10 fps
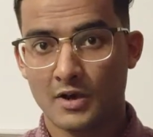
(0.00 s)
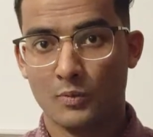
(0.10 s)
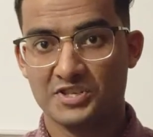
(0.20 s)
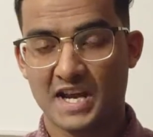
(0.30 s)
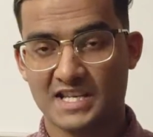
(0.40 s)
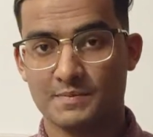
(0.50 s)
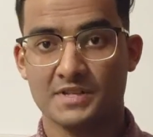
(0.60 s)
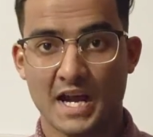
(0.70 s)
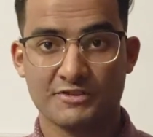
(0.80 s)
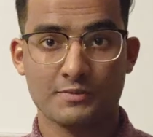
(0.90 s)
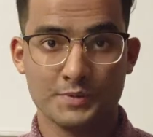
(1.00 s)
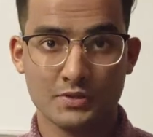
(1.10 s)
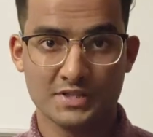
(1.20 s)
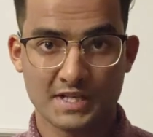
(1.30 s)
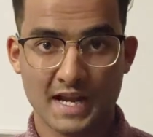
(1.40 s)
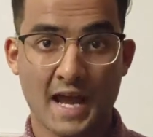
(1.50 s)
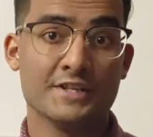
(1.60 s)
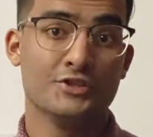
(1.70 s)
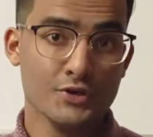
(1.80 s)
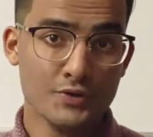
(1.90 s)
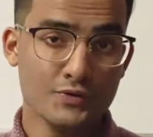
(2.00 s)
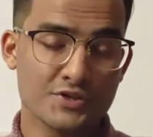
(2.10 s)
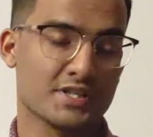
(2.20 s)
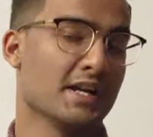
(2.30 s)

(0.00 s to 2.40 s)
which has been attributed and used